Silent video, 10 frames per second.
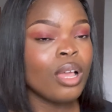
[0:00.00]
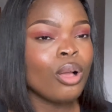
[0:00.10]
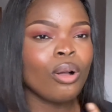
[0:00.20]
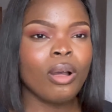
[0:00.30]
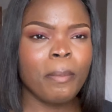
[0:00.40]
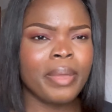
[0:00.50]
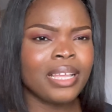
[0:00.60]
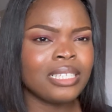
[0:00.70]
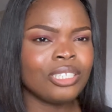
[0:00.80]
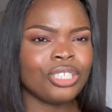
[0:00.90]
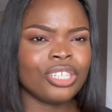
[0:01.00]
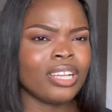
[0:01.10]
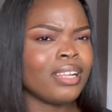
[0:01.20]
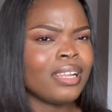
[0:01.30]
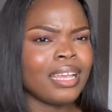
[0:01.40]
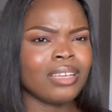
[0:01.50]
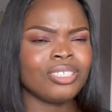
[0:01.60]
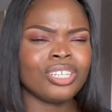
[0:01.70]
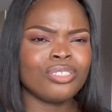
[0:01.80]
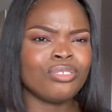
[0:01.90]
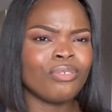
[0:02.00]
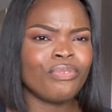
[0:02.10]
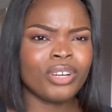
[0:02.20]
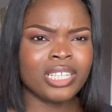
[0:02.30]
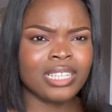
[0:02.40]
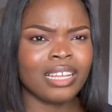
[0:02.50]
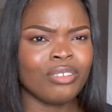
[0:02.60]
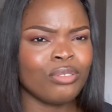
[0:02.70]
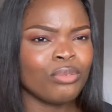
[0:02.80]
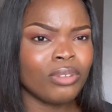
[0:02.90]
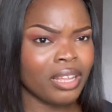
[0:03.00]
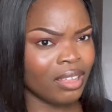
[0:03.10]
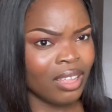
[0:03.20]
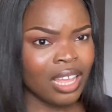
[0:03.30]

comment, share, like, share to your friends that you know that